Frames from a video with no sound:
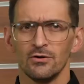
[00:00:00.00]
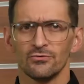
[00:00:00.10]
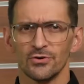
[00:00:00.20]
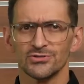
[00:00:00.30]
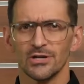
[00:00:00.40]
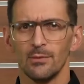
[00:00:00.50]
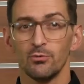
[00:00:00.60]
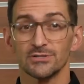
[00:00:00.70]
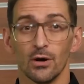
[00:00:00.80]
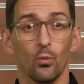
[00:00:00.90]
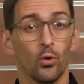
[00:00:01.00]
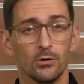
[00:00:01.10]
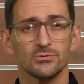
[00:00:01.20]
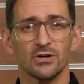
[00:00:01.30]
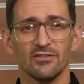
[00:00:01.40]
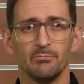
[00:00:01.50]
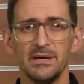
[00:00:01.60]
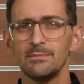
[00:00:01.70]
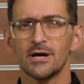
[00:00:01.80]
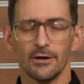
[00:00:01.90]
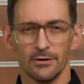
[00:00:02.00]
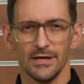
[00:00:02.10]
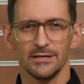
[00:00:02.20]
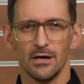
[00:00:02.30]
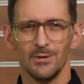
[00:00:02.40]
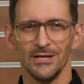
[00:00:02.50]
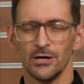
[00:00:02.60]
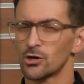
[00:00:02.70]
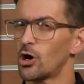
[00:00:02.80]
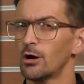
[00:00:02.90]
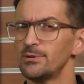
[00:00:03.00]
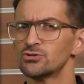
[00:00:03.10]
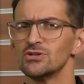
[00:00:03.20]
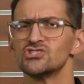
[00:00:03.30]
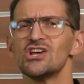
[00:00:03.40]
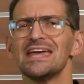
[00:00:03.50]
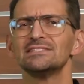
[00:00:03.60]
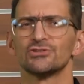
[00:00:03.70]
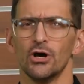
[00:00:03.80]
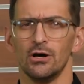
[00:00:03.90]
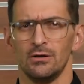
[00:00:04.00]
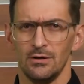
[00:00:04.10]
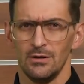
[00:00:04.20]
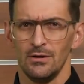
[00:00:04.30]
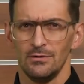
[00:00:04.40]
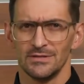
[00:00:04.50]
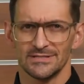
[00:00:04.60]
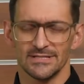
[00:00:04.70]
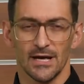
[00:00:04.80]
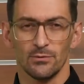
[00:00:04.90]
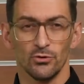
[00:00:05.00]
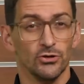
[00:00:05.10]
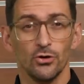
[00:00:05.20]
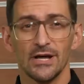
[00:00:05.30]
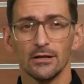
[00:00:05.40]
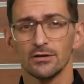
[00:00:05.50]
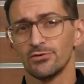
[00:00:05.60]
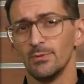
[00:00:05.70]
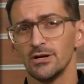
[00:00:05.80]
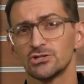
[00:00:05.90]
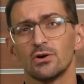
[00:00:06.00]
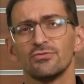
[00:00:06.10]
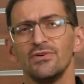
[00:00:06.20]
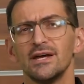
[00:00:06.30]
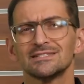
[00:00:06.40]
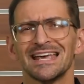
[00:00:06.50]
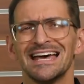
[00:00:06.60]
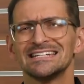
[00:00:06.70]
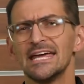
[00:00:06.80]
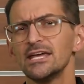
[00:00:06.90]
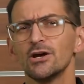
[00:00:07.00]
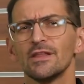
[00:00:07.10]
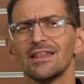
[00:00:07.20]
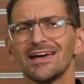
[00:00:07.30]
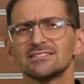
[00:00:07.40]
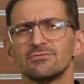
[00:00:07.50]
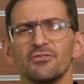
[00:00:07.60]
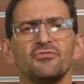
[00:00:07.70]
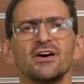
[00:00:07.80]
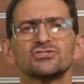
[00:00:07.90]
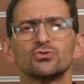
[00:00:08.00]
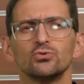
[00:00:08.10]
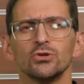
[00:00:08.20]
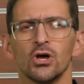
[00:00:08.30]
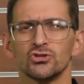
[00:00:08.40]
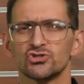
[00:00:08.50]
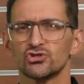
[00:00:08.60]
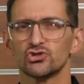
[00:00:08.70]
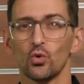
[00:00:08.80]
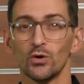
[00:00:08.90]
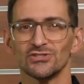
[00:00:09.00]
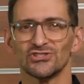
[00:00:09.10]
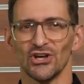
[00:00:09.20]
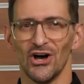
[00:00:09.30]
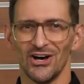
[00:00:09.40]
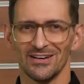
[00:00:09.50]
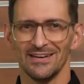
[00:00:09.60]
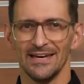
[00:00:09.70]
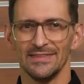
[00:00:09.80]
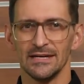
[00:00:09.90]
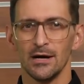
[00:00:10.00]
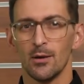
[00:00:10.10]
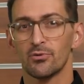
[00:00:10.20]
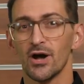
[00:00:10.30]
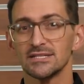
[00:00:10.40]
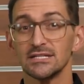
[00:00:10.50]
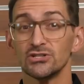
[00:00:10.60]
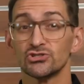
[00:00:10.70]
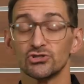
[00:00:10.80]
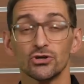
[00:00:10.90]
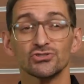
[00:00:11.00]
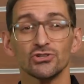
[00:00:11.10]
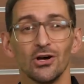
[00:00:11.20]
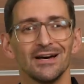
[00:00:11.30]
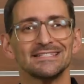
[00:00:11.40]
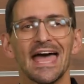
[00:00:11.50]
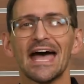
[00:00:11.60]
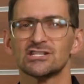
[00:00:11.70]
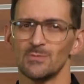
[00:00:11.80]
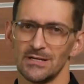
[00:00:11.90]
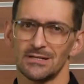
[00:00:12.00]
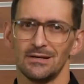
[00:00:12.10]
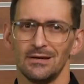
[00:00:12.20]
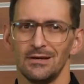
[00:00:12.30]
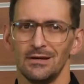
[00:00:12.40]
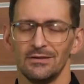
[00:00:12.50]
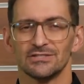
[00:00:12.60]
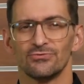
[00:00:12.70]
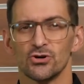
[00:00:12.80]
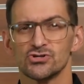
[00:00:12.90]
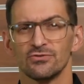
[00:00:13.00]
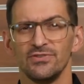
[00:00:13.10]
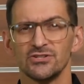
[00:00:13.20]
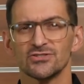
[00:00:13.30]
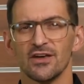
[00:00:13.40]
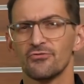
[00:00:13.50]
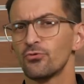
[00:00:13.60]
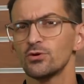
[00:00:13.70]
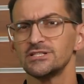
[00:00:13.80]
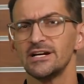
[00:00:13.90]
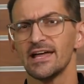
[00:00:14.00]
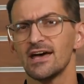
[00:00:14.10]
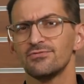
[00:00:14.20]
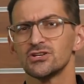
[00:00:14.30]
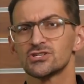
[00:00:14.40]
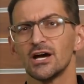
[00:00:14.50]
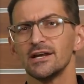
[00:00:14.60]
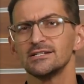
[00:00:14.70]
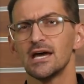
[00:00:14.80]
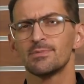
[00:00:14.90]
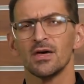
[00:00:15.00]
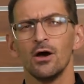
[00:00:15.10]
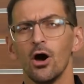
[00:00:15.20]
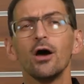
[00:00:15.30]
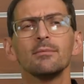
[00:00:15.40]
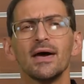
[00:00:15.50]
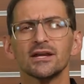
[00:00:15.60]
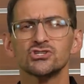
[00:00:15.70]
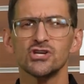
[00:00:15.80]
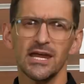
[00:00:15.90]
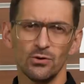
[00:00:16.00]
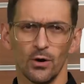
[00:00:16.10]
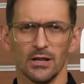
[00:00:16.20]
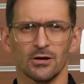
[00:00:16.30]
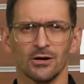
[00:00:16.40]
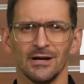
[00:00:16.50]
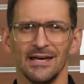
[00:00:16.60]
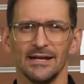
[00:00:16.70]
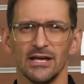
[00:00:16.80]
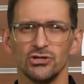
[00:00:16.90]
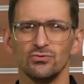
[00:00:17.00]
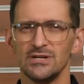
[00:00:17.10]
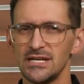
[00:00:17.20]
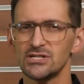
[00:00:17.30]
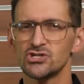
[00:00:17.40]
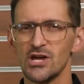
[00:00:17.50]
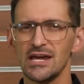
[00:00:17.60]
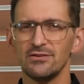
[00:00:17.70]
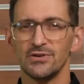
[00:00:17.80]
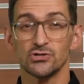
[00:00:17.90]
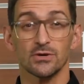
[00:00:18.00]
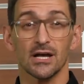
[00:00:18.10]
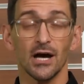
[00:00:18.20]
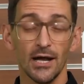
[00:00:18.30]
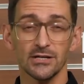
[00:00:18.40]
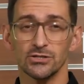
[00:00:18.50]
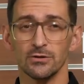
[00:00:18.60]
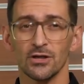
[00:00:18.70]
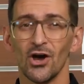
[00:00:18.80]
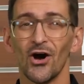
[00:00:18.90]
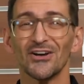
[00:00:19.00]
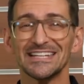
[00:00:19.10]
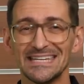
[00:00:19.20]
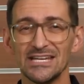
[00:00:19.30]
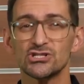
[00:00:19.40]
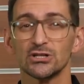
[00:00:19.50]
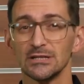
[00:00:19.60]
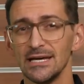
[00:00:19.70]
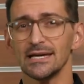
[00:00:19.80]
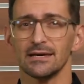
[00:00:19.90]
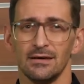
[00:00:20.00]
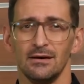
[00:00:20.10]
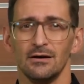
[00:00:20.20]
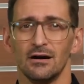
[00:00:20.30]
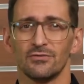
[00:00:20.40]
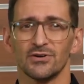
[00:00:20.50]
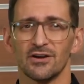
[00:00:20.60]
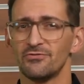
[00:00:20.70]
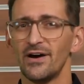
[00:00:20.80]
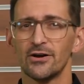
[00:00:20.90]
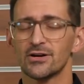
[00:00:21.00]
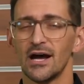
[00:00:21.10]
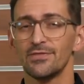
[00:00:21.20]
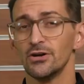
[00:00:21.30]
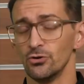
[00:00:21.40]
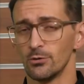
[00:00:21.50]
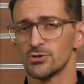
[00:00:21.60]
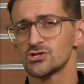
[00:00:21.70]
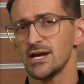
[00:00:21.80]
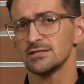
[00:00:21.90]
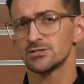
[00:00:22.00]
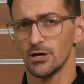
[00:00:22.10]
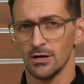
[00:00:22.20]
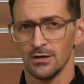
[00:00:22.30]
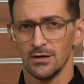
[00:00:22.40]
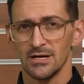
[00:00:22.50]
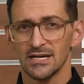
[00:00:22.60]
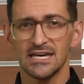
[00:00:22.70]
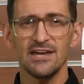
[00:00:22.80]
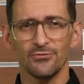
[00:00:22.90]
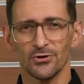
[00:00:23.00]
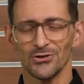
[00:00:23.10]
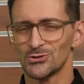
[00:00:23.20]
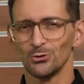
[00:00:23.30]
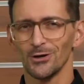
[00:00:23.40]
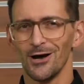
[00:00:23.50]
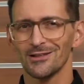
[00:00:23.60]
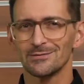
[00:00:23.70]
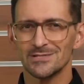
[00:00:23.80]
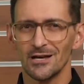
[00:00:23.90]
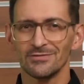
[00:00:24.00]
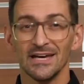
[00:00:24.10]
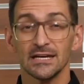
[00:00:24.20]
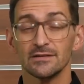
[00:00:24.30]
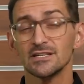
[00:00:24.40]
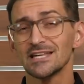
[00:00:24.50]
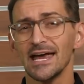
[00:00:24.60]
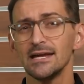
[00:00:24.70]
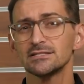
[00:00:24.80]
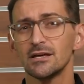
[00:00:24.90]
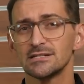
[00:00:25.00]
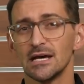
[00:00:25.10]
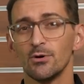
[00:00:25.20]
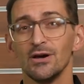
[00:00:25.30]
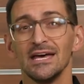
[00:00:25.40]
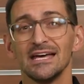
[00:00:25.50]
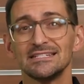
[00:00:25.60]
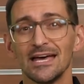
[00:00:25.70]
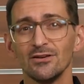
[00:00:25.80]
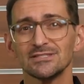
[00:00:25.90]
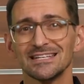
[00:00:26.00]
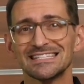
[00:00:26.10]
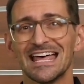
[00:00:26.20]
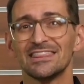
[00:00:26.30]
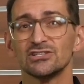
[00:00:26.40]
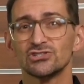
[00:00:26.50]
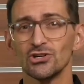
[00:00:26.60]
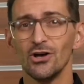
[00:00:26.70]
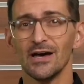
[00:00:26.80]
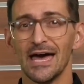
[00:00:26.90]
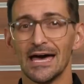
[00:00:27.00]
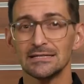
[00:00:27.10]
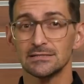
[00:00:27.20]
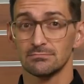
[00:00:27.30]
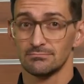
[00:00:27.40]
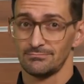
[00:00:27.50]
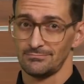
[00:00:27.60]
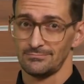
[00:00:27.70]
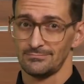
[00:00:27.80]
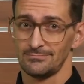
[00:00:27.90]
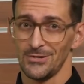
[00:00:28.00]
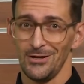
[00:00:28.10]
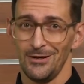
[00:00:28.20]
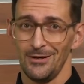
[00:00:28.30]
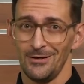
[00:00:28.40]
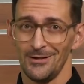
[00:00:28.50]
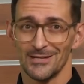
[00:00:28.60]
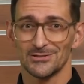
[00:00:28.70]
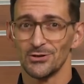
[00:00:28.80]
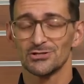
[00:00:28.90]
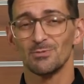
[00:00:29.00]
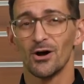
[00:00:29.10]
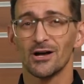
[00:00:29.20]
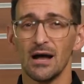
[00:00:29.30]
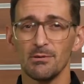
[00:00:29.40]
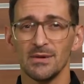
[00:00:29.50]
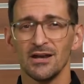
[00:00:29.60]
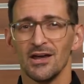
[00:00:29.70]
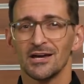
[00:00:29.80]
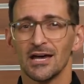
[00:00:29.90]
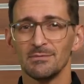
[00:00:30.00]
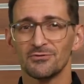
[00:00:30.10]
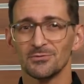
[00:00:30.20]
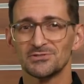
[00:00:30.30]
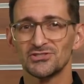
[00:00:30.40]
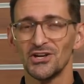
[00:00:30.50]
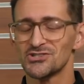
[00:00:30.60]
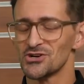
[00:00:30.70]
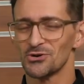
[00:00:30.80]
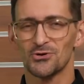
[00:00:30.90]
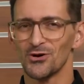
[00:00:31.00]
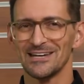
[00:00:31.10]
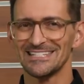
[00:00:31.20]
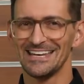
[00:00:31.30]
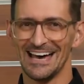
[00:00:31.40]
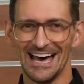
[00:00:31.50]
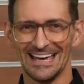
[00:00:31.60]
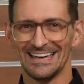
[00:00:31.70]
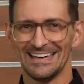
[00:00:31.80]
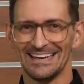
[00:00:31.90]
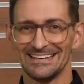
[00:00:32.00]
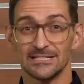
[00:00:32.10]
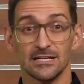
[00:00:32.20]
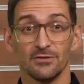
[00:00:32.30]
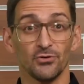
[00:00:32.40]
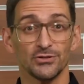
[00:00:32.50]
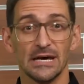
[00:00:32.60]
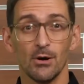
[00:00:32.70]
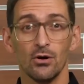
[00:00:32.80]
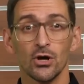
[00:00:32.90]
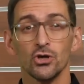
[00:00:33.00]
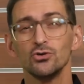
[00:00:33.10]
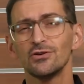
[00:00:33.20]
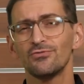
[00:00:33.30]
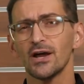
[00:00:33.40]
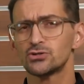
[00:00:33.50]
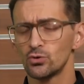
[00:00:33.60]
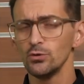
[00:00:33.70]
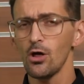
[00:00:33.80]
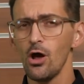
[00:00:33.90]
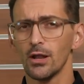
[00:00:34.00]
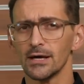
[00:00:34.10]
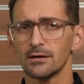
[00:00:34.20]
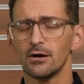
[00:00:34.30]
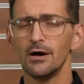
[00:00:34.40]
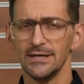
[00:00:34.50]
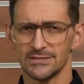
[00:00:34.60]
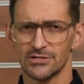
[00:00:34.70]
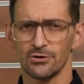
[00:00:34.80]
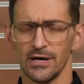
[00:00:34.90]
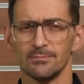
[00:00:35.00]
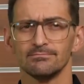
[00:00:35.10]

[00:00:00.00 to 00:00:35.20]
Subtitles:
First up was a worm drive beam cutter they dubbed the Carpentry Chainsaw. This design will no doubt look familiar to our fans, taking on the likes of the Festool Sword Saw and the Prezi Circ Saw attachment. This version features a 14.5 inch cutting depth automatic chain oiler and a unique chain featuring a cutting tooth on each link, offering a finer cut than a normal chainsaw. Kiefer, the toolaholic himself, gives us a hands-on demo and tells us the saw has crazy power. That's no small compliment coming from such a crazy guy. To see the full demo, you can find Toolaholic on Instagram.